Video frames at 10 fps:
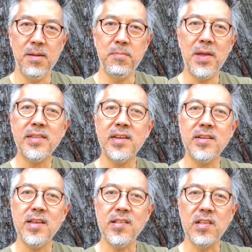Metta
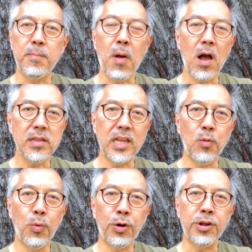is a Pali
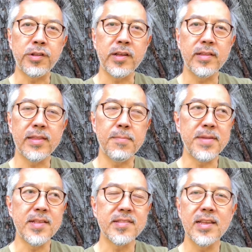word that
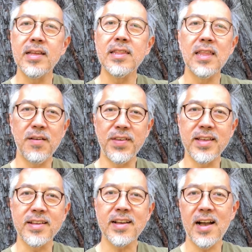means loving
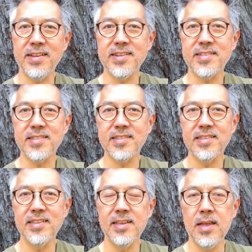kindness.
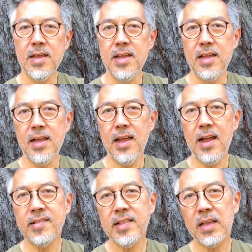
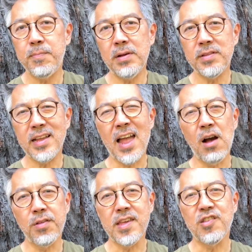It's like building a
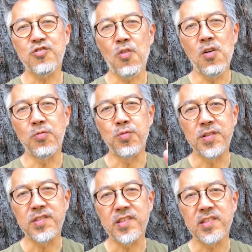healthy, strong root
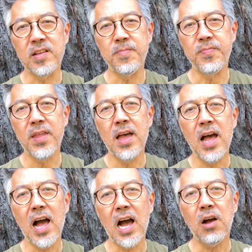system
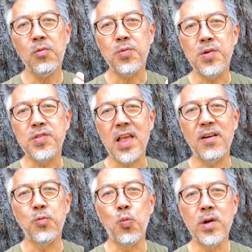our roots have
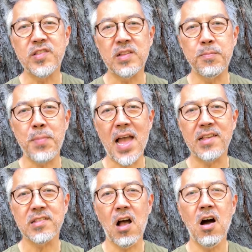wisdom
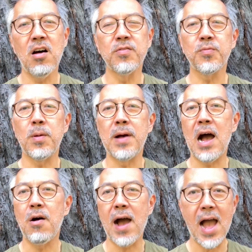passed on from
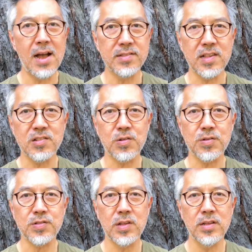our ancestors,
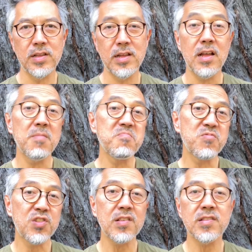
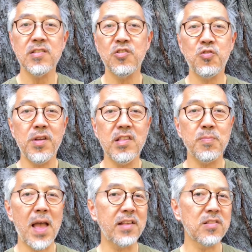just as trees
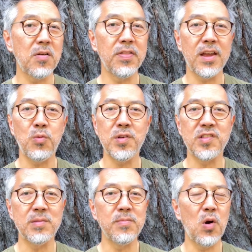pass on their
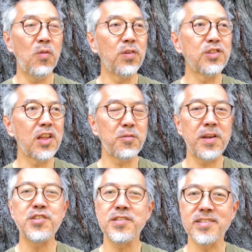wisdom over
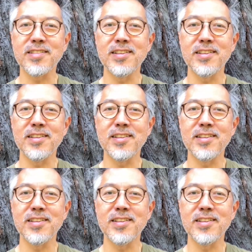generations.